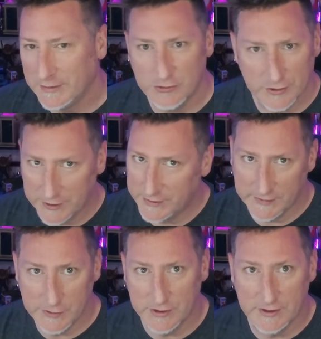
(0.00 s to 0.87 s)
Is there
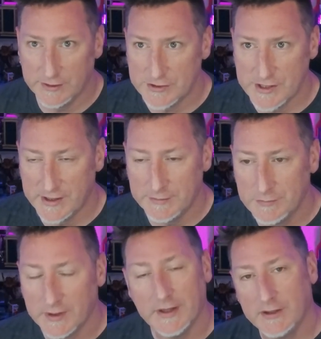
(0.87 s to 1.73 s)
anything you didn't
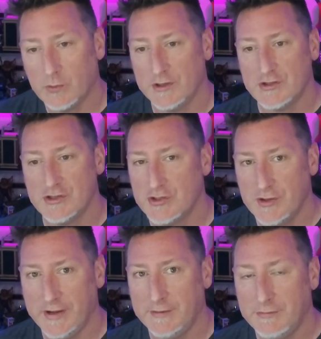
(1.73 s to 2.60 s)
understand? Any questions you
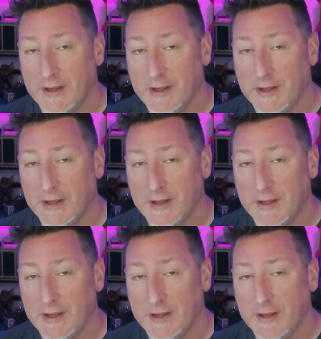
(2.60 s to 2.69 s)
have?